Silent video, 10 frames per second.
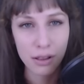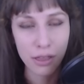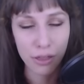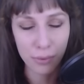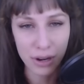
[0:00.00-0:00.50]

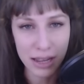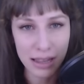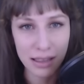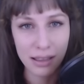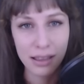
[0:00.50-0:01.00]

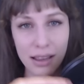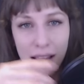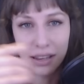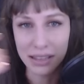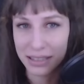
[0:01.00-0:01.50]
three,
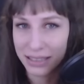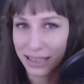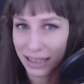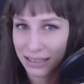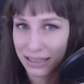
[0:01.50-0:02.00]
and then
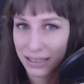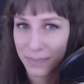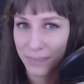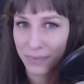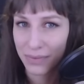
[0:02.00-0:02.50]
six.
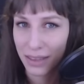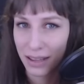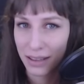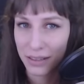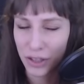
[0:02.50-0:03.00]

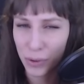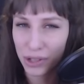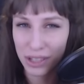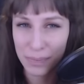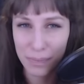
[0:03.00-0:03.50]
This
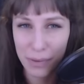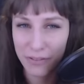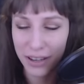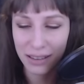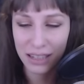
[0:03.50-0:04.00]
order is
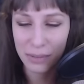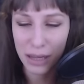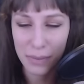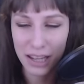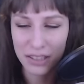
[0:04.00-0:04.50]
befuddling to
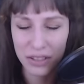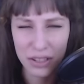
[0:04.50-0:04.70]
me because there's